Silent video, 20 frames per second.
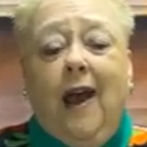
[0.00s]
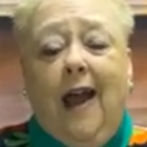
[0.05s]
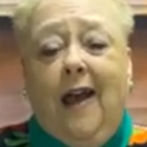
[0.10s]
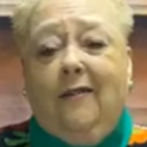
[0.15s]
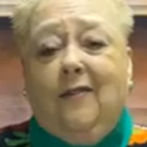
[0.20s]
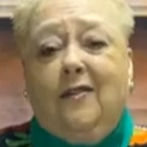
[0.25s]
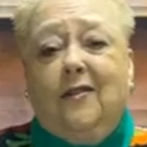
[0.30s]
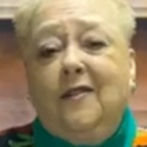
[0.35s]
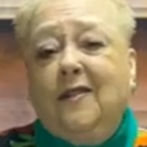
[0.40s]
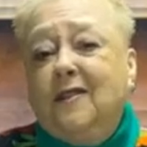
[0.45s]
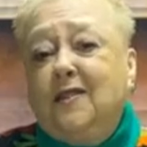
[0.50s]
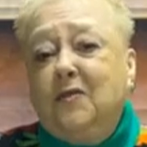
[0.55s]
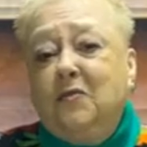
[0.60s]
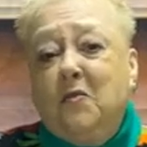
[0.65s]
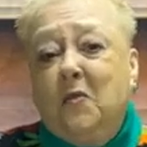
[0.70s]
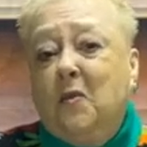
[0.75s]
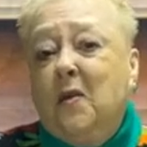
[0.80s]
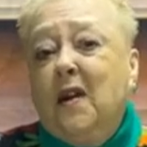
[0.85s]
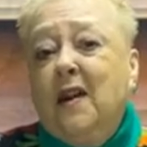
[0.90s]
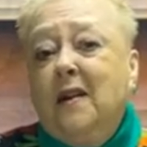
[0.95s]
after this
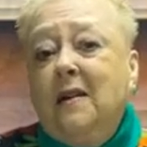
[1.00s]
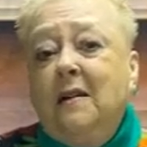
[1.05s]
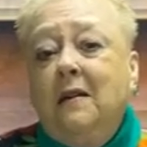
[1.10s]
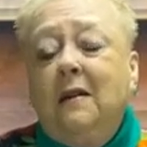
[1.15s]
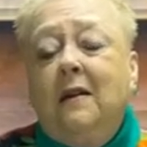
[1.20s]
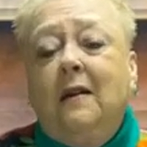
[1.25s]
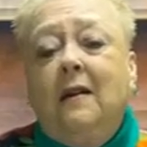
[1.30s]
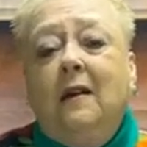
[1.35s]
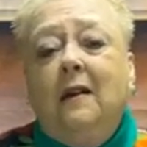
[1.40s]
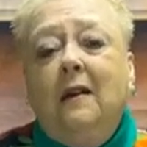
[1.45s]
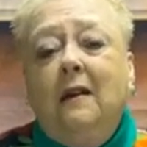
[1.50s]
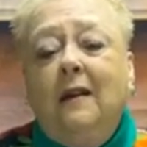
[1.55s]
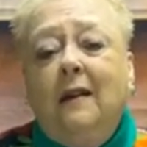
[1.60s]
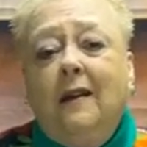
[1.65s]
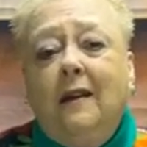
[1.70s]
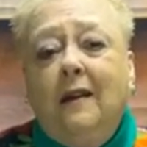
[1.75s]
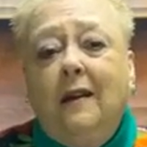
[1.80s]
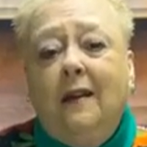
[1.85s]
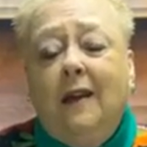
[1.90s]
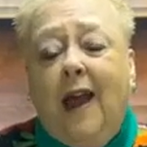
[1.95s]
morning,
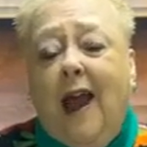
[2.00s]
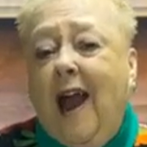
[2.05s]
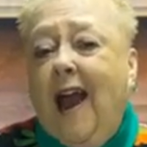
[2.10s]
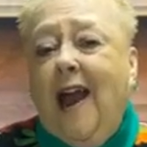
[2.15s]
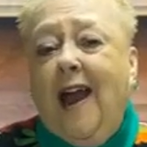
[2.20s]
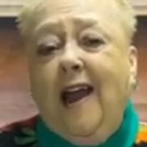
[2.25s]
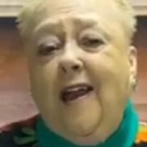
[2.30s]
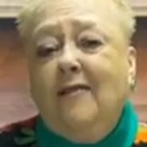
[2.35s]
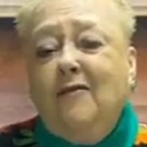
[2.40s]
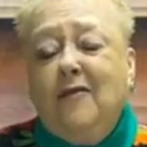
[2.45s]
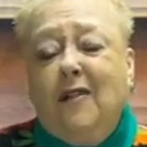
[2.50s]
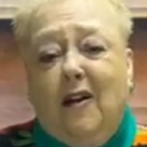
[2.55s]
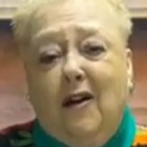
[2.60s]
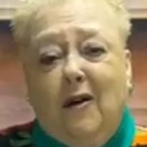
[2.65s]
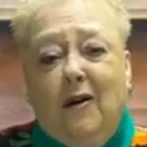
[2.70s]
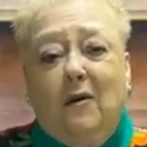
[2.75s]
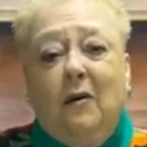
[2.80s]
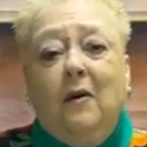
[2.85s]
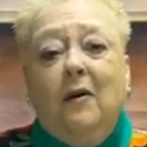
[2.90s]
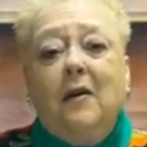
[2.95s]
I have
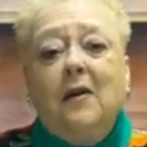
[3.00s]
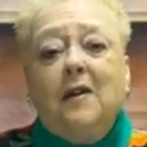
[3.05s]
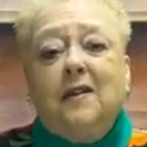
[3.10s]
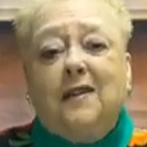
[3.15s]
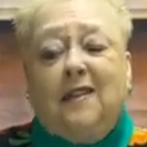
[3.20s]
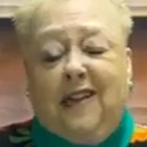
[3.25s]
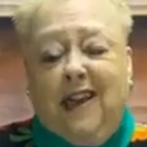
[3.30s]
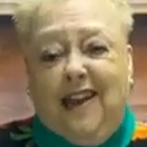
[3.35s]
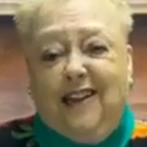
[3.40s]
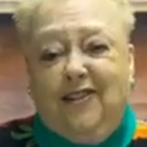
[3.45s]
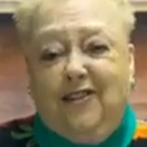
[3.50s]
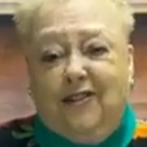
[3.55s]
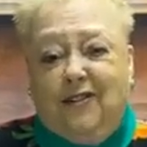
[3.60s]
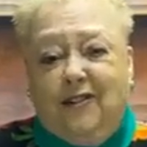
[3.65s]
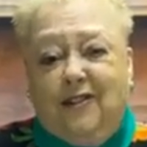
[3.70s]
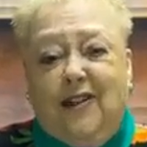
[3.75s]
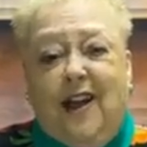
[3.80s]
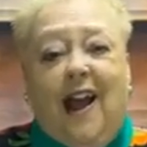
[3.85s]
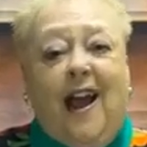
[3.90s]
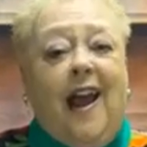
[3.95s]
no
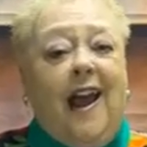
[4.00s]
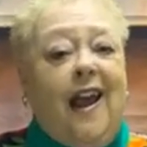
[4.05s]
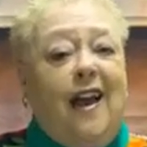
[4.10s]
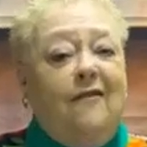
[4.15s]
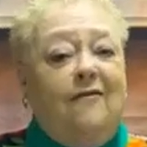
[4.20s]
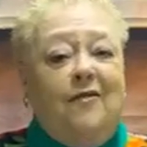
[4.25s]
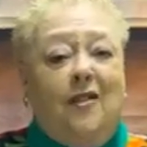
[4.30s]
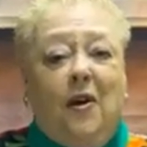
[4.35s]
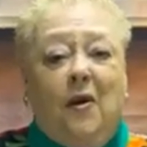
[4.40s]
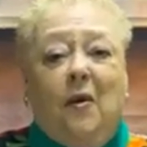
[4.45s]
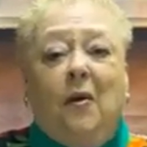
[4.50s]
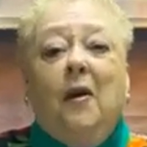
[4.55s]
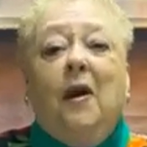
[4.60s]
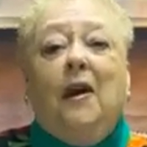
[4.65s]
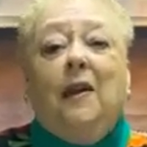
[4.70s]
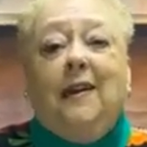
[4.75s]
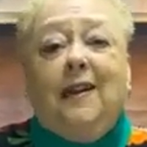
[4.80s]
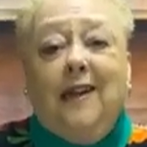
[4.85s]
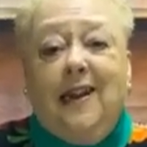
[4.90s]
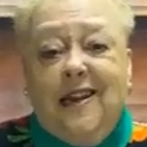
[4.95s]
schedule. I have no
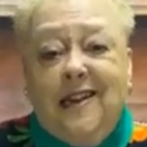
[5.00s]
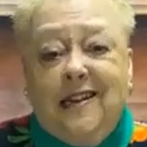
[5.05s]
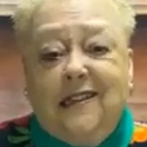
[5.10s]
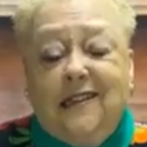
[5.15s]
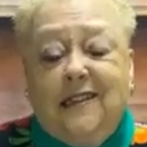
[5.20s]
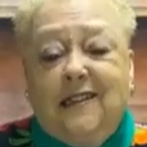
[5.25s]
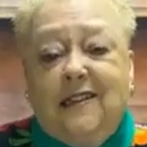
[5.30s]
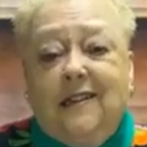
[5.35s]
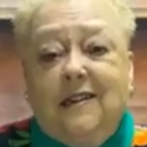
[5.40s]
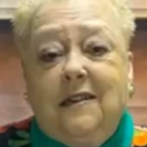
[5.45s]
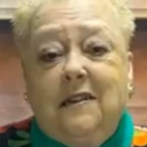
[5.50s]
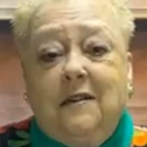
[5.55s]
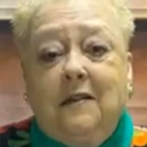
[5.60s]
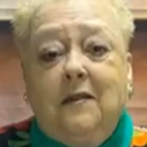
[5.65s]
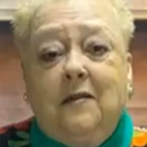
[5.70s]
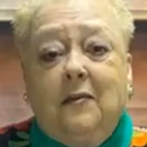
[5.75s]
list.